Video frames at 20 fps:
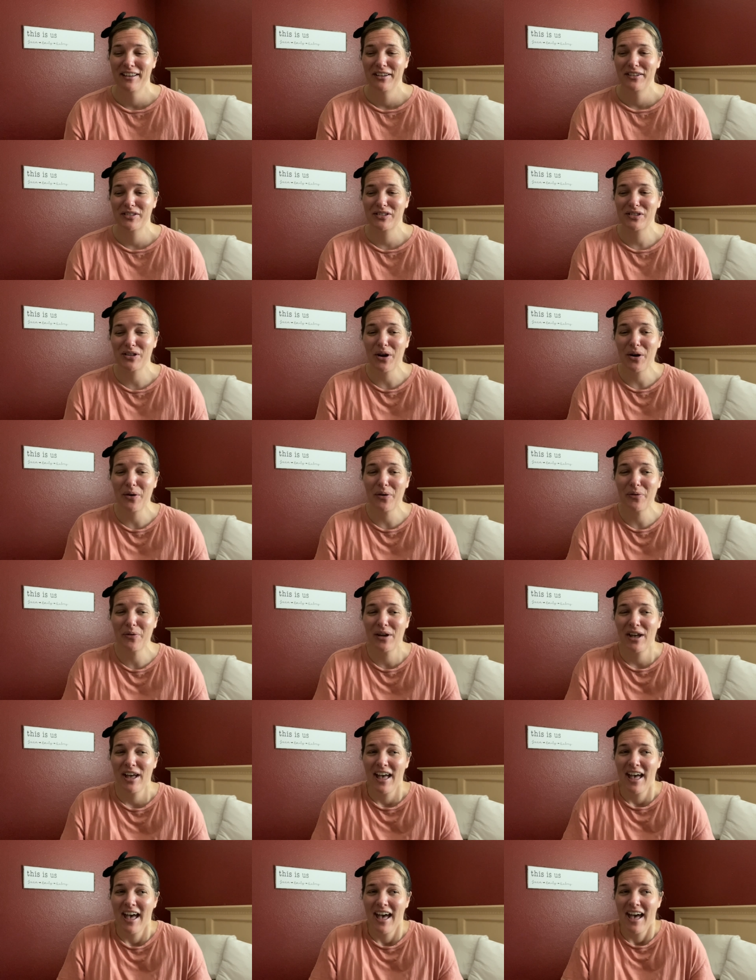So
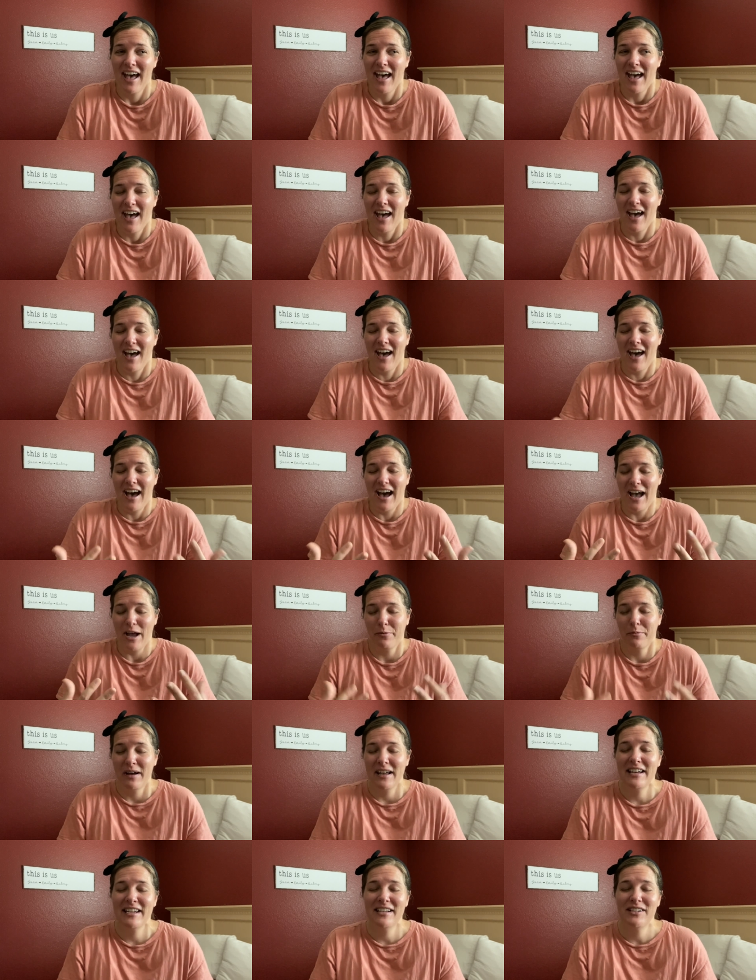I
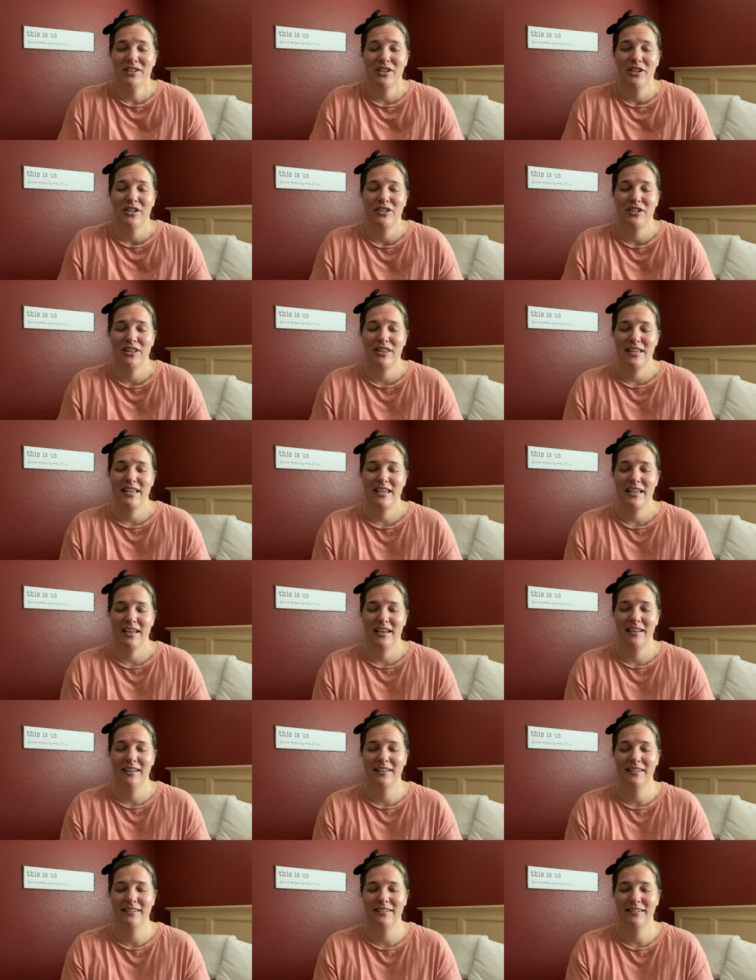went into the
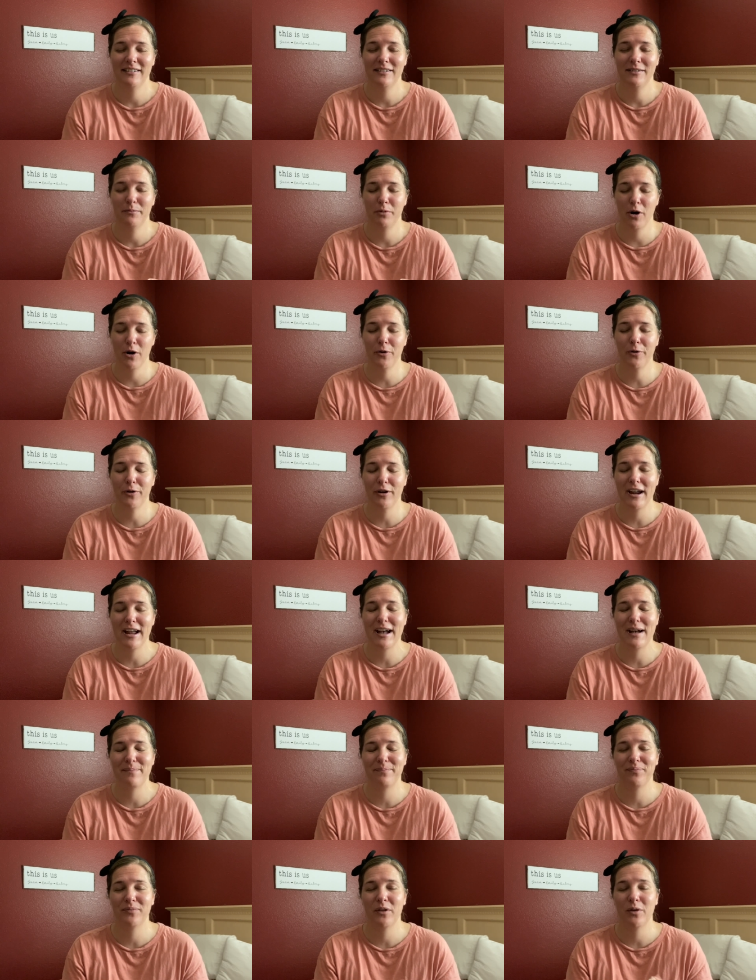
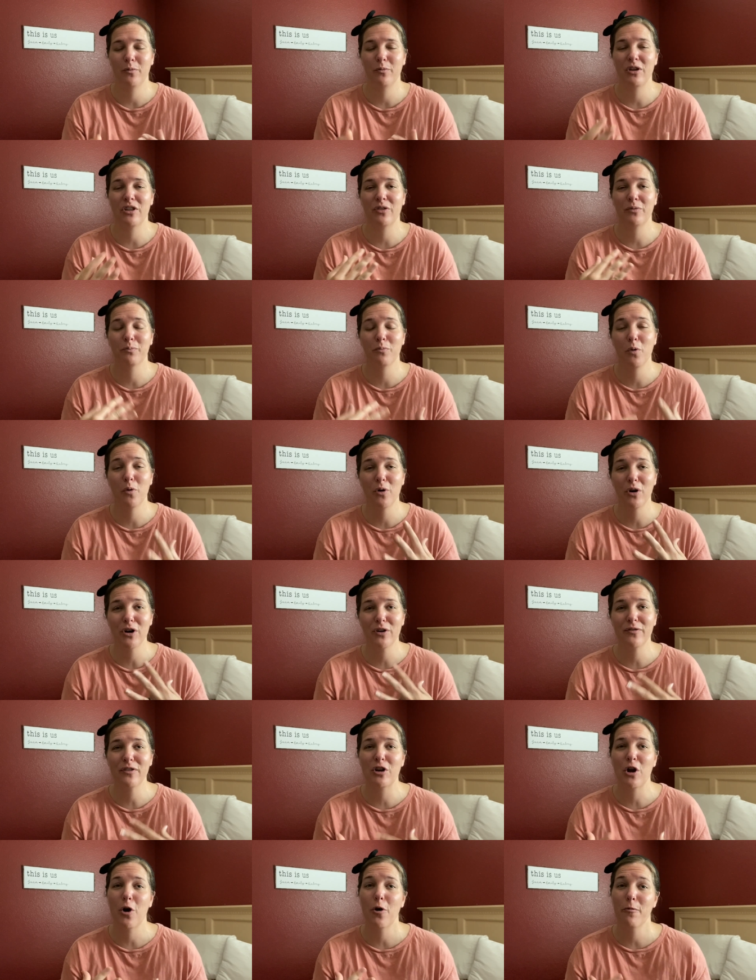program with more of
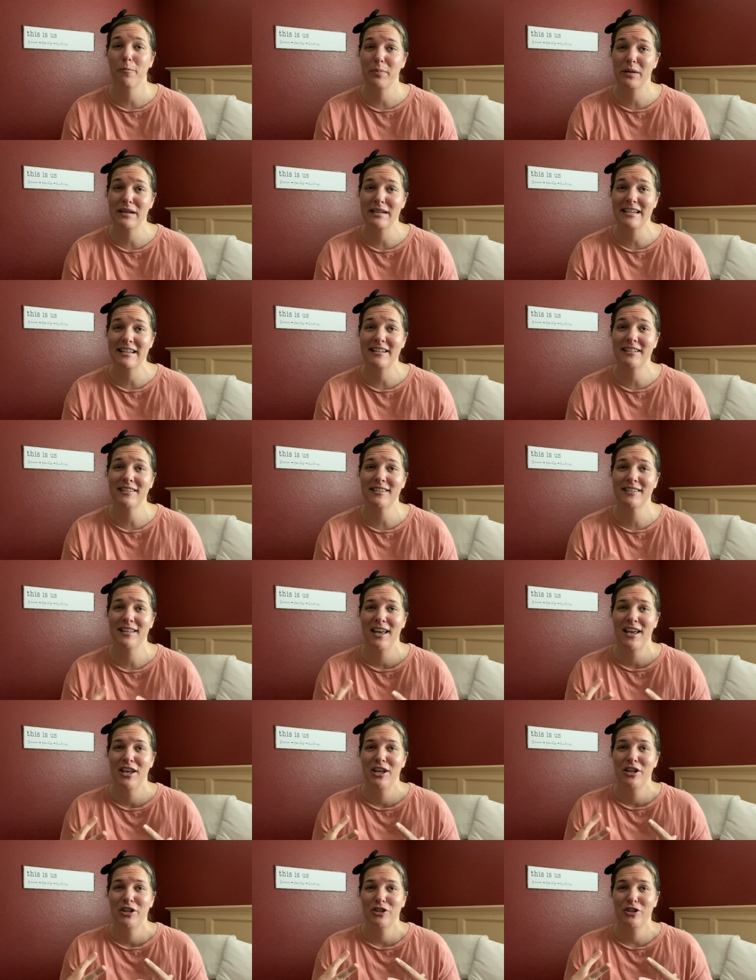an openness
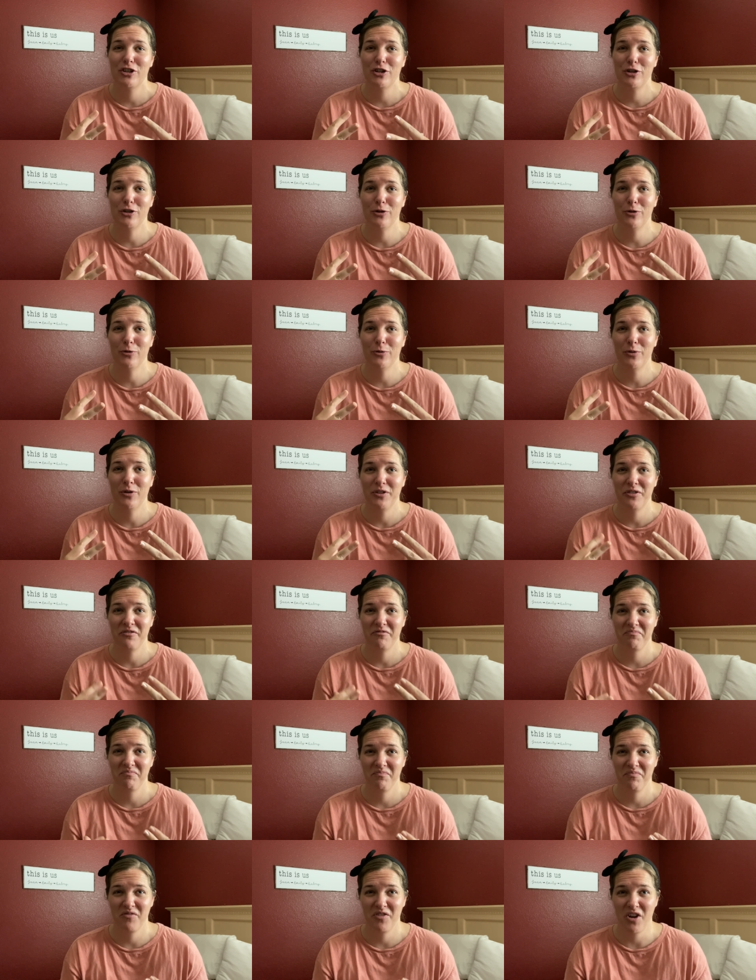to
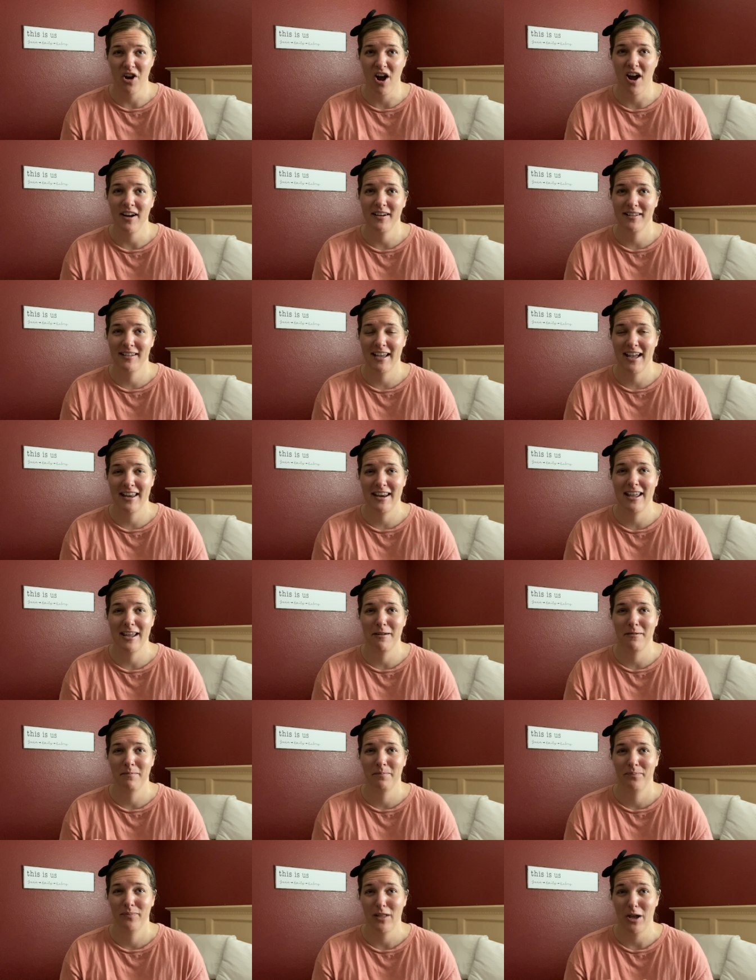not
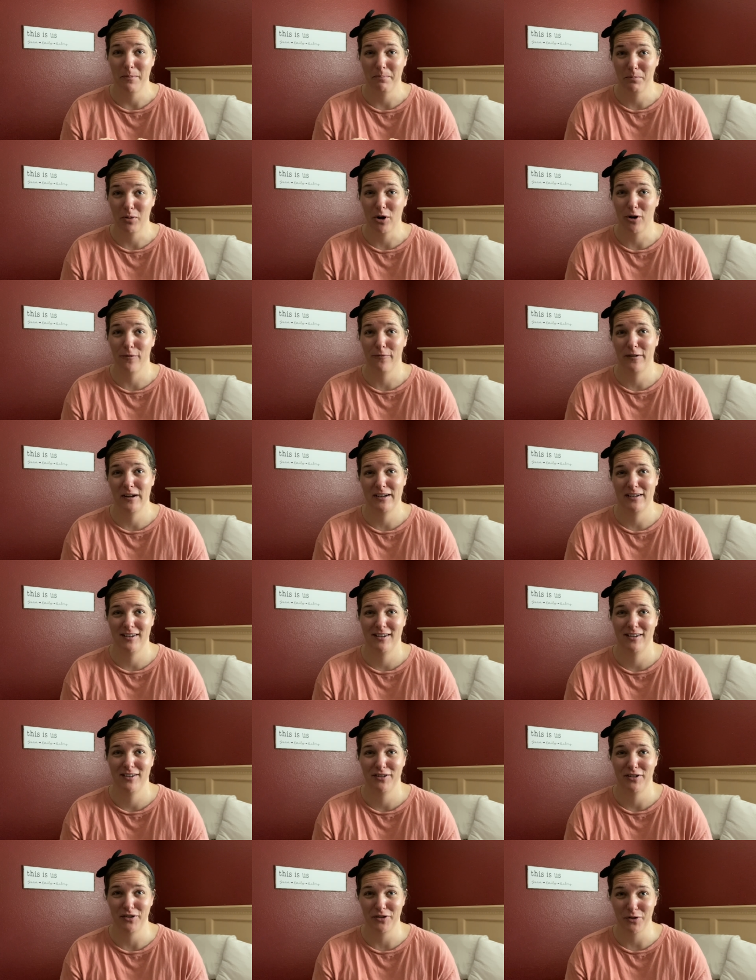getting a perfect
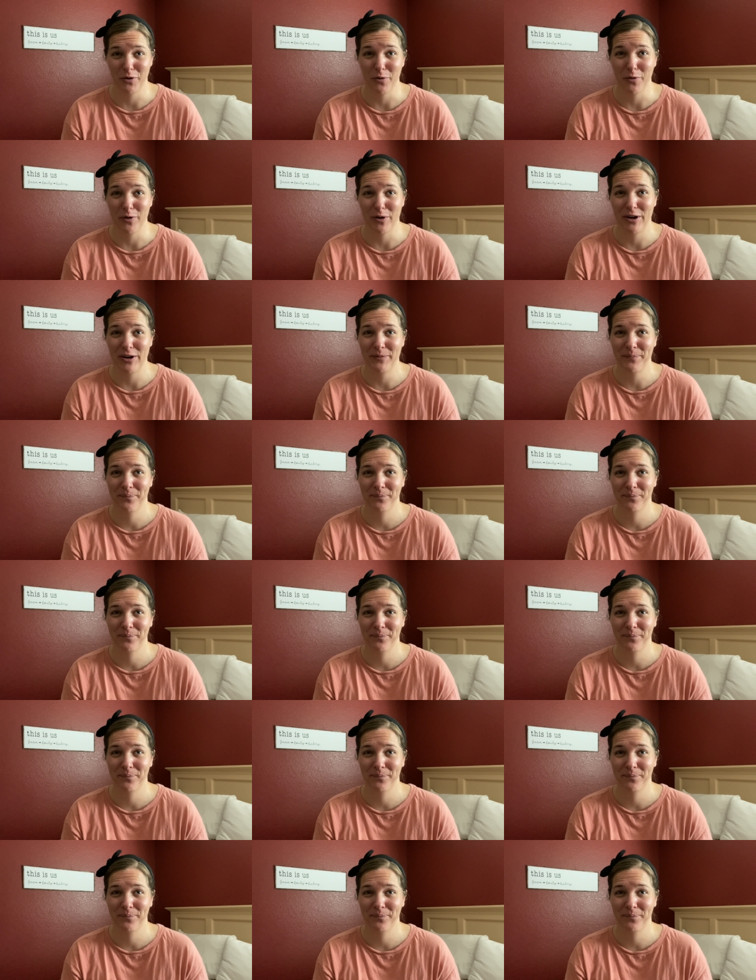score.